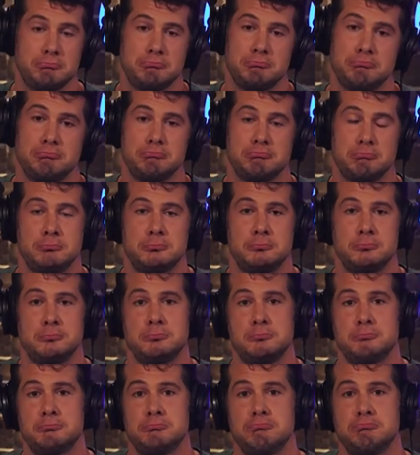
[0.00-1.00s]

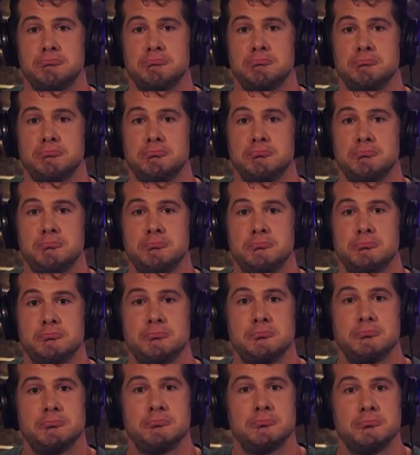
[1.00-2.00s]

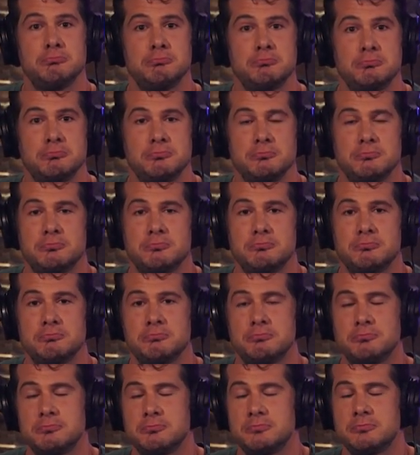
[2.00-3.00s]

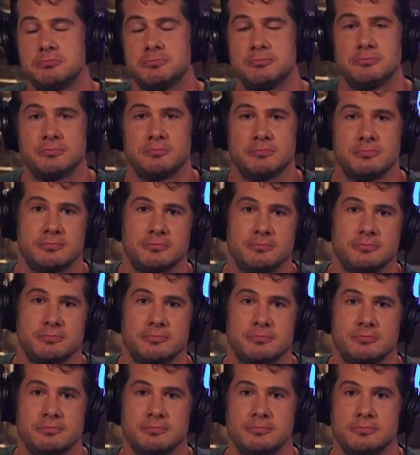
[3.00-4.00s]
[no speech]